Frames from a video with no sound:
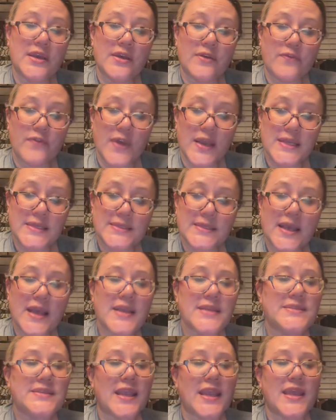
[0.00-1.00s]
effect
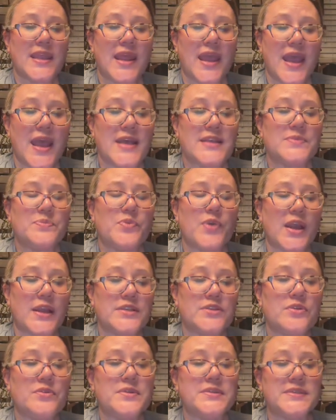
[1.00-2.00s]
size, and it has
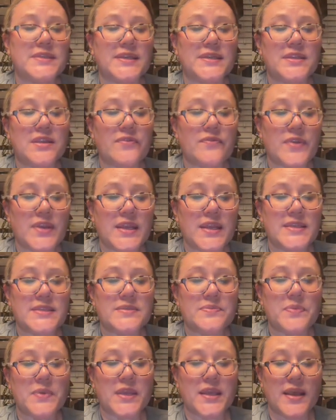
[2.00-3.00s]
practical
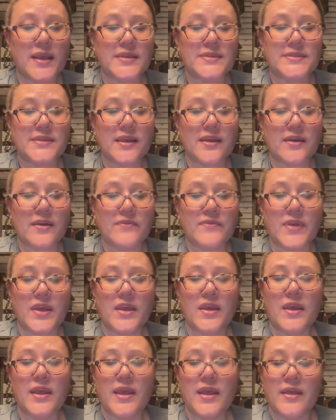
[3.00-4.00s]
significance because of
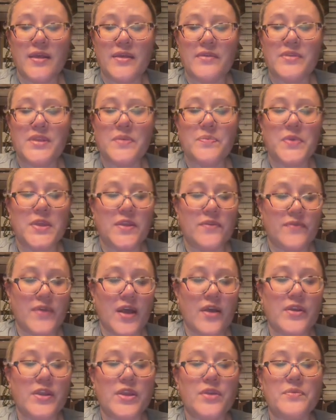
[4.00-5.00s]
the
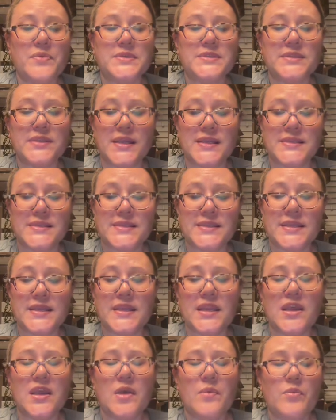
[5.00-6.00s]
p-value was less
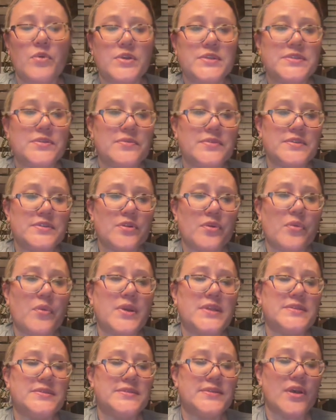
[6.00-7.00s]
than
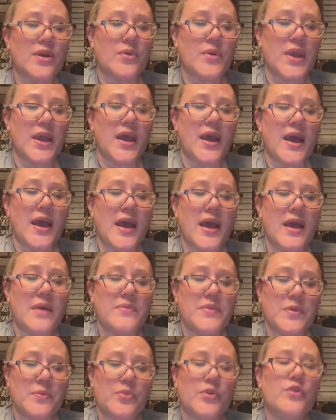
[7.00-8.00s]
0.001. So
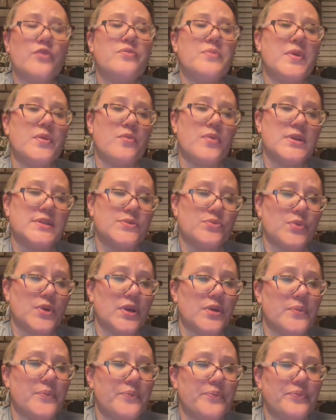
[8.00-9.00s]
the improvement was
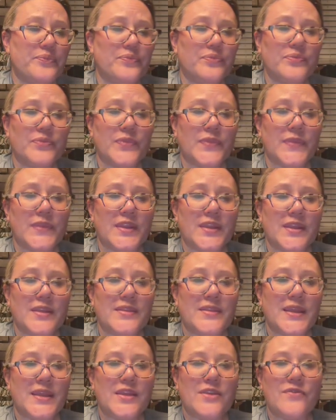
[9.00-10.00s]
real.
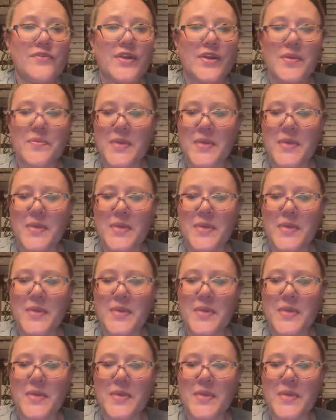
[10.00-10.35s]
Thank you very